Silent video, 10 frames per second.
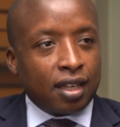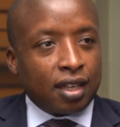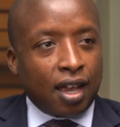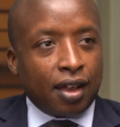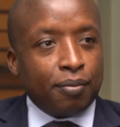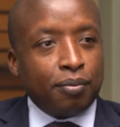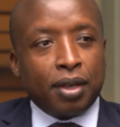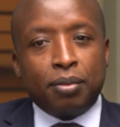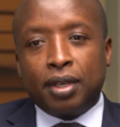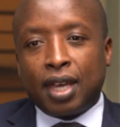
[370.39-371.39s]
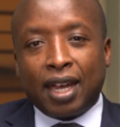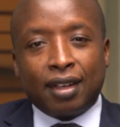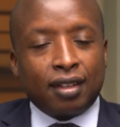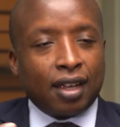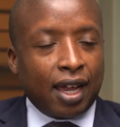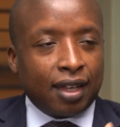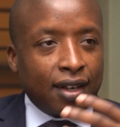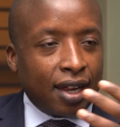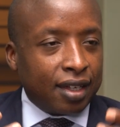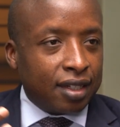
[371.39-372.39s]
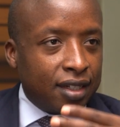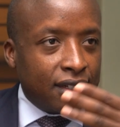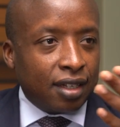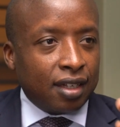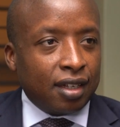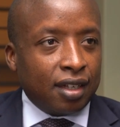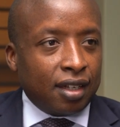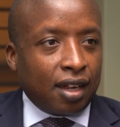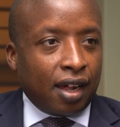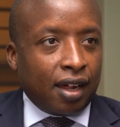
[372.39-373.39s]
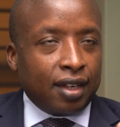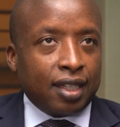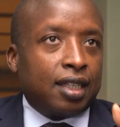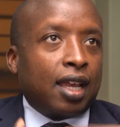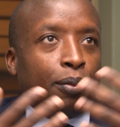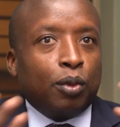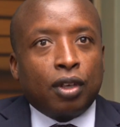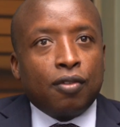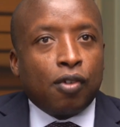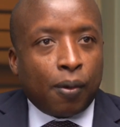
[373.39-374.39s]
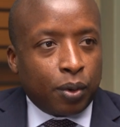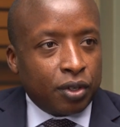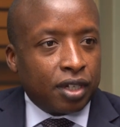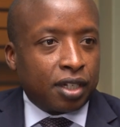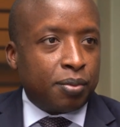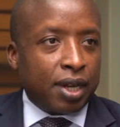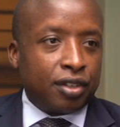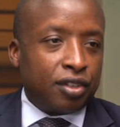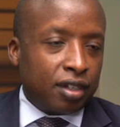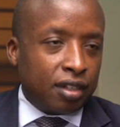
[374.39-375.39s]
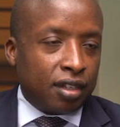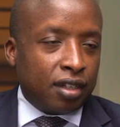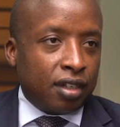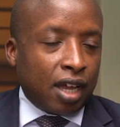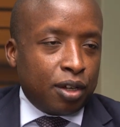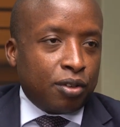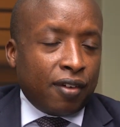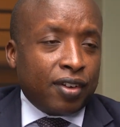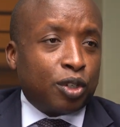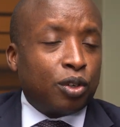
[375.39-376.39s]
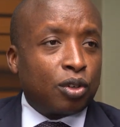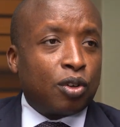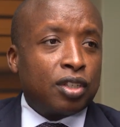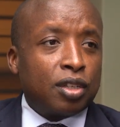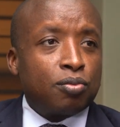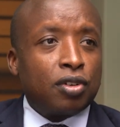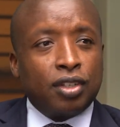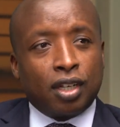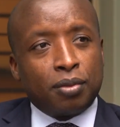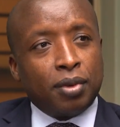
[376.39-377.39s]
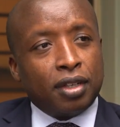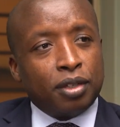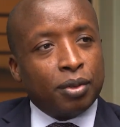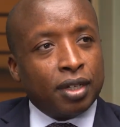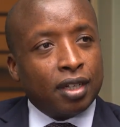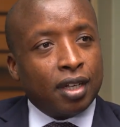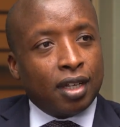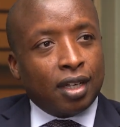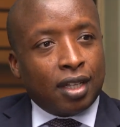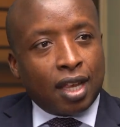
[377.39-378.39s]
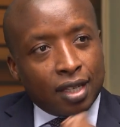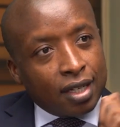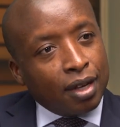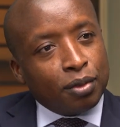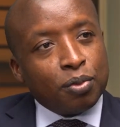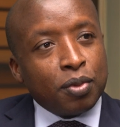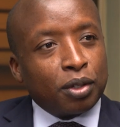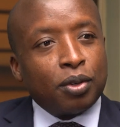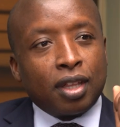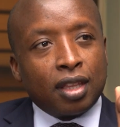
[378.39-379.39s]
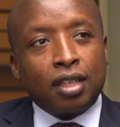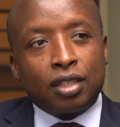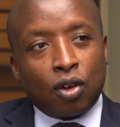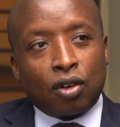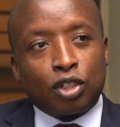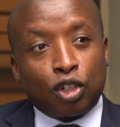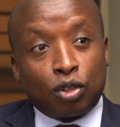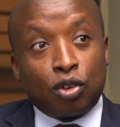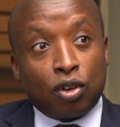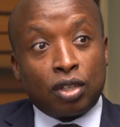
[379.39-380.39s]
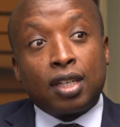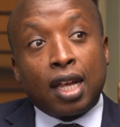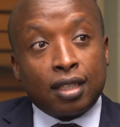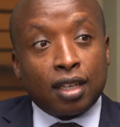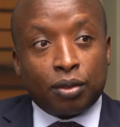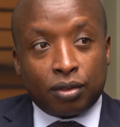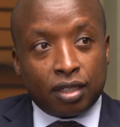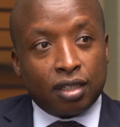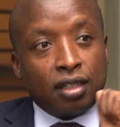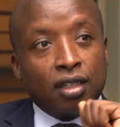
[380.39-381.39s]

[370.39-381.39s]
Yeah, maybe I write, let's say I'm looking for a project manager, and you have a short course in project management. That's the time to make sure that this short course stands out.